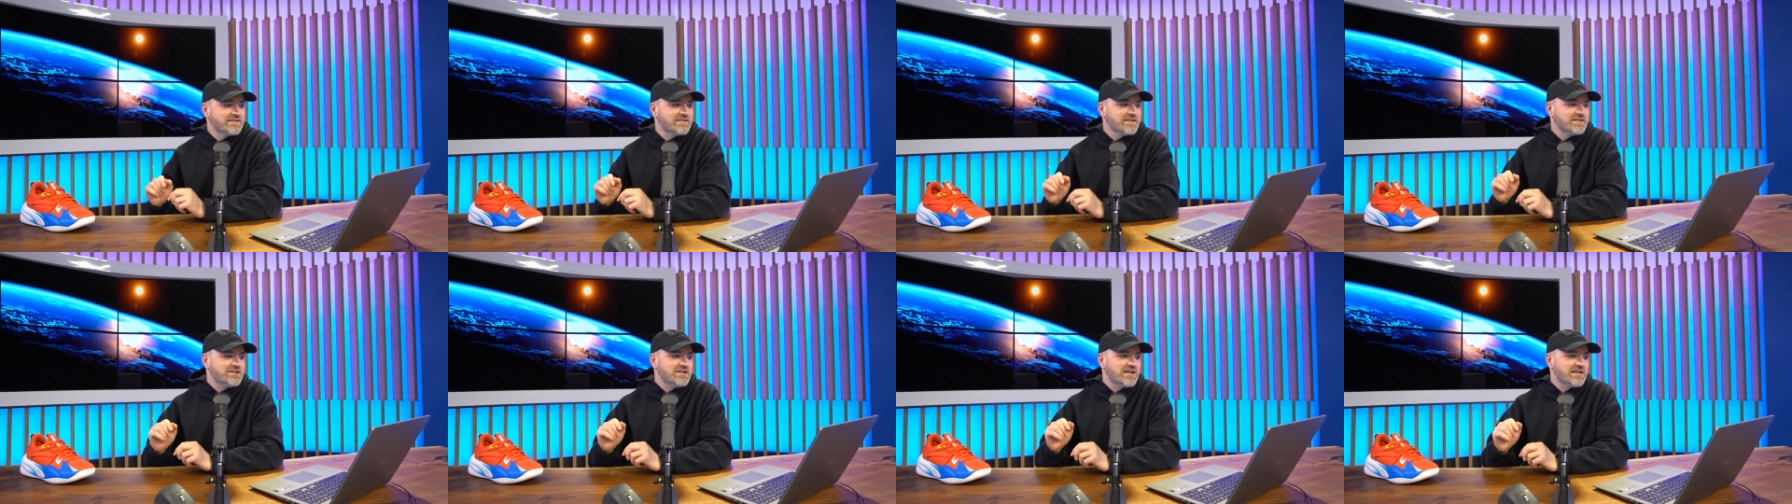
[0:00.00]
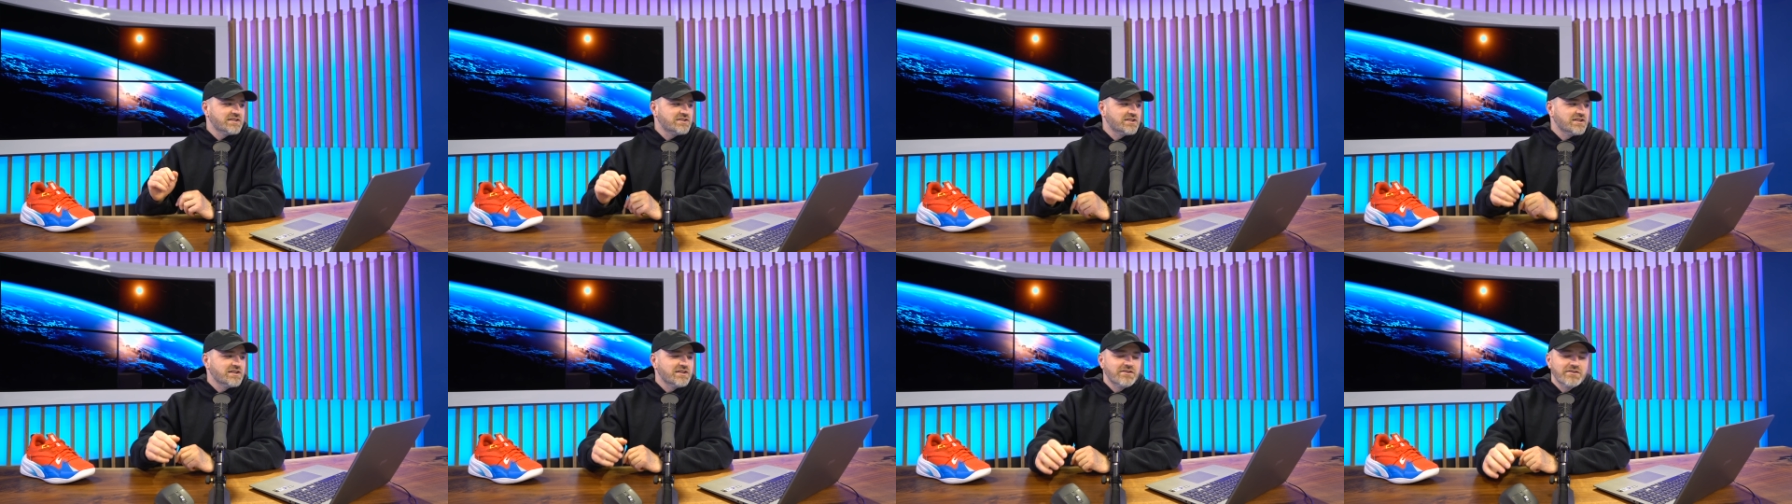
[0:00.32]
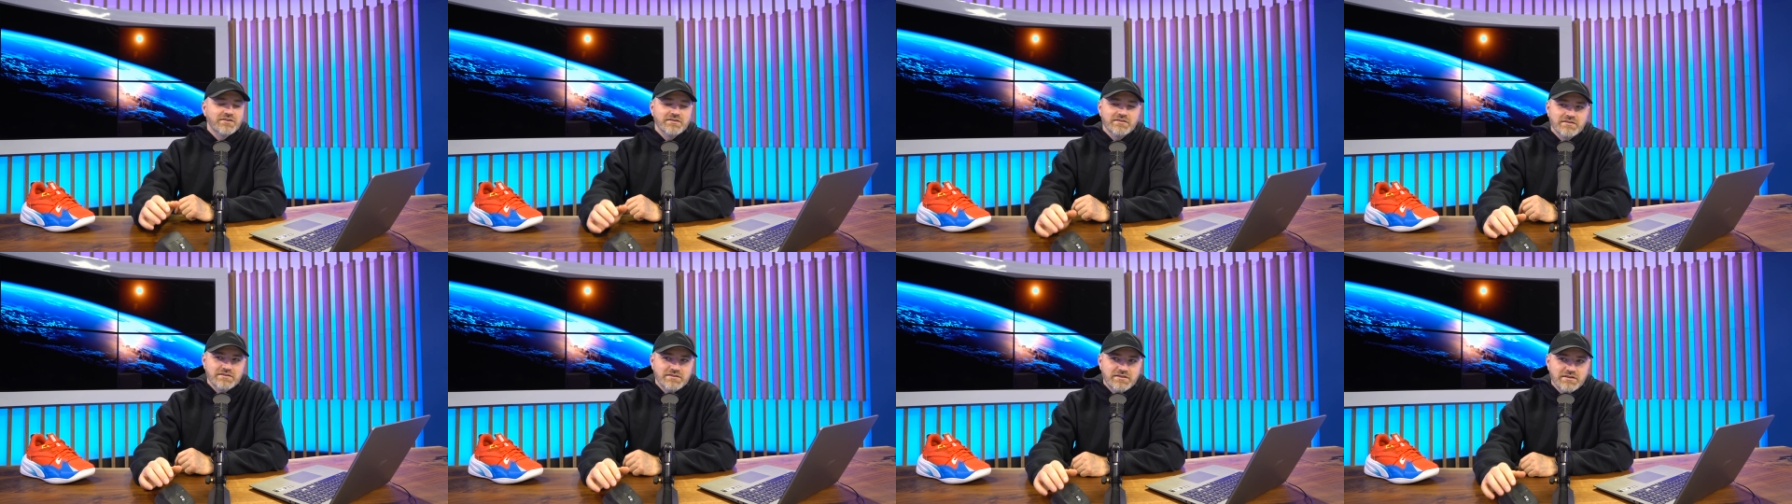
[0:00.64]
suggestion
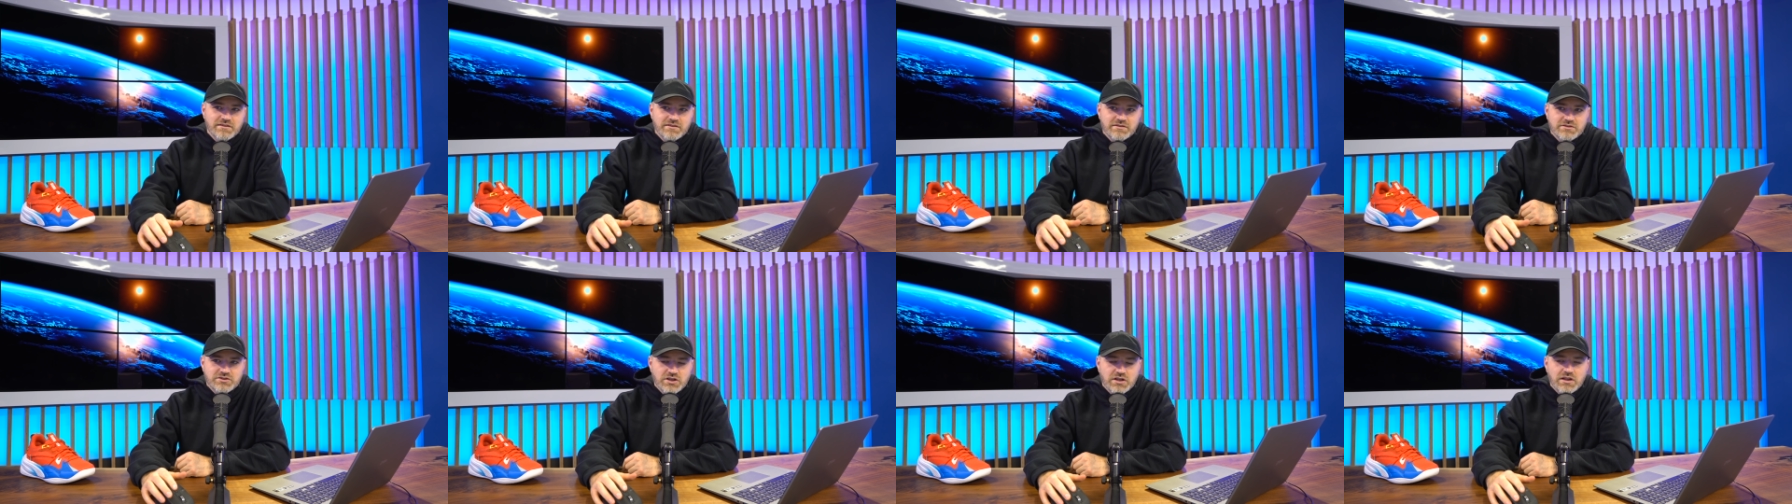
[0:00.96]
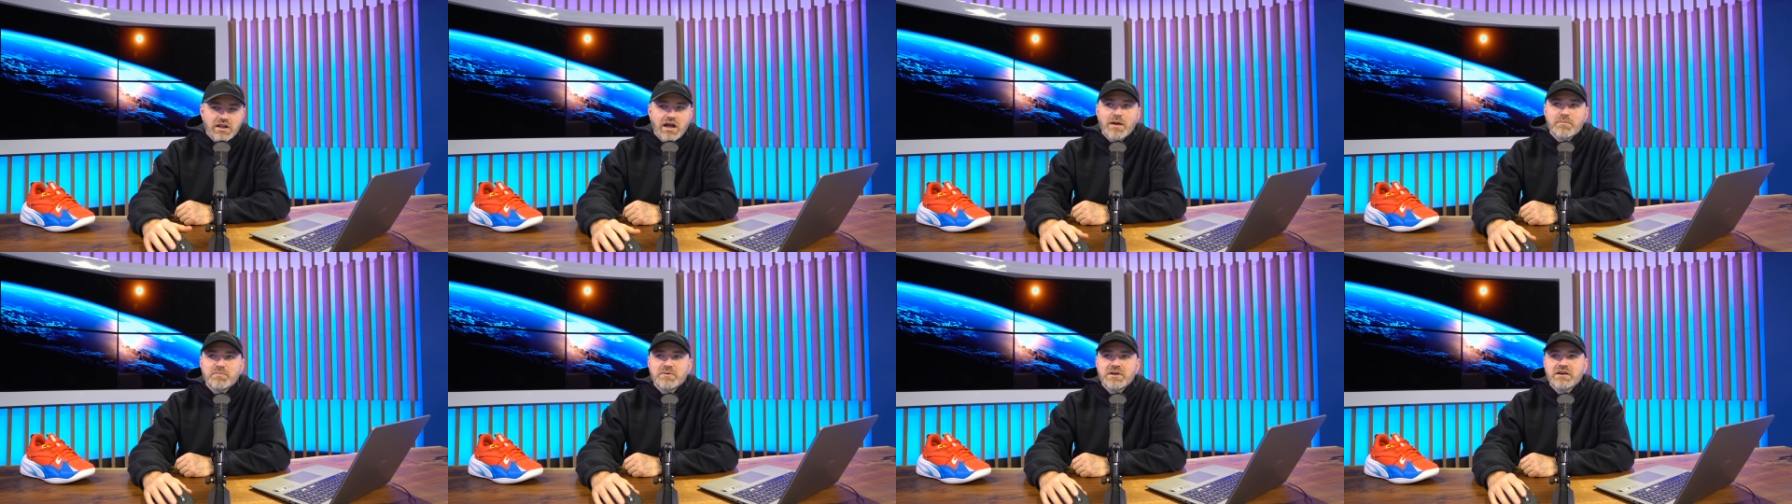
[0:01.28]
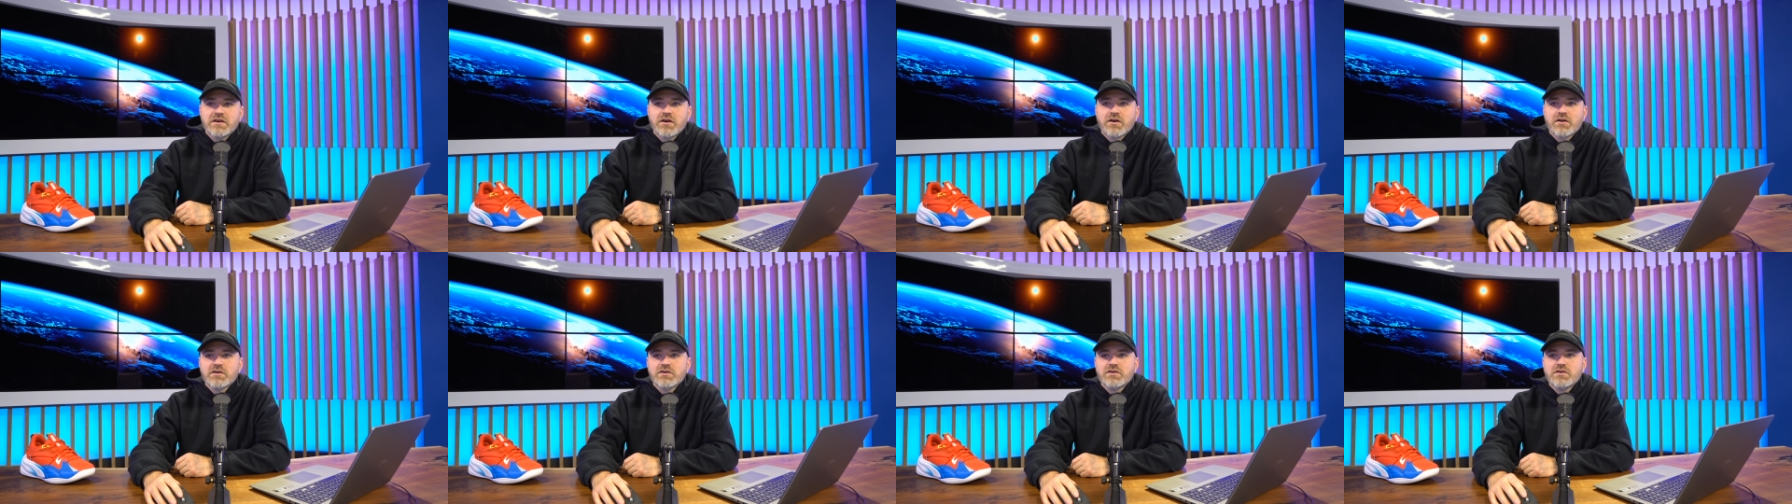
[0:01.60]
here in the
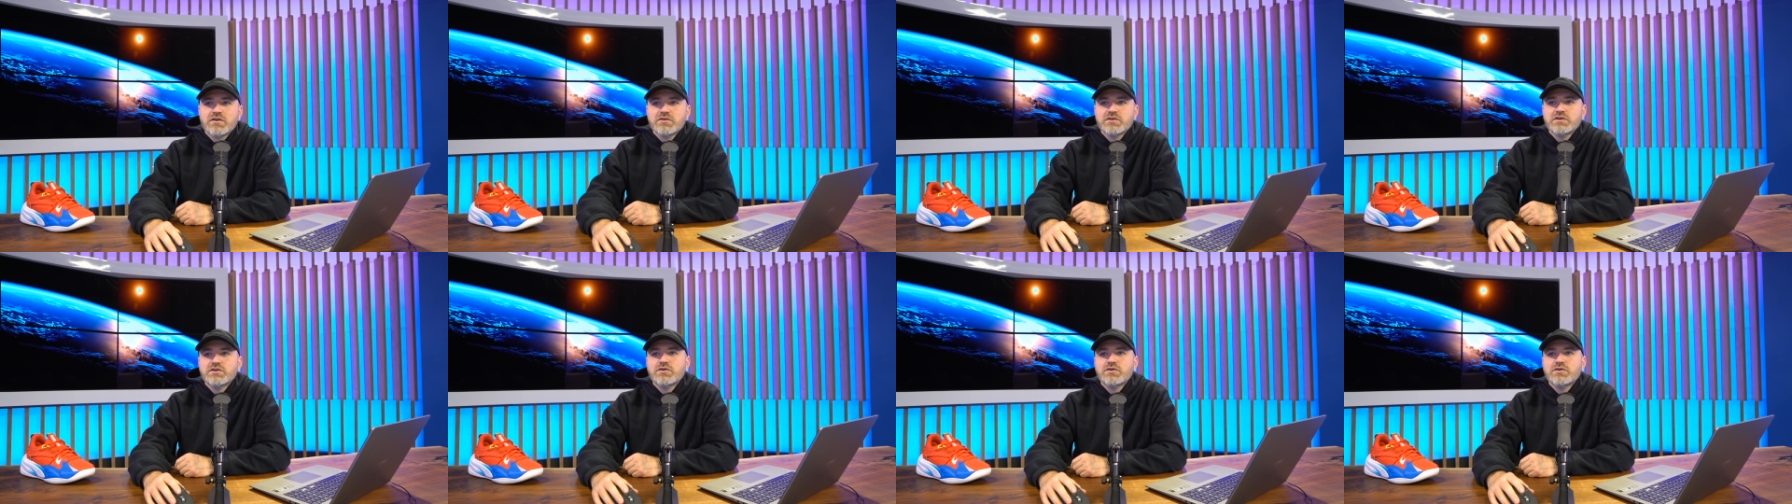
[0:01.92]
Jalopnik article.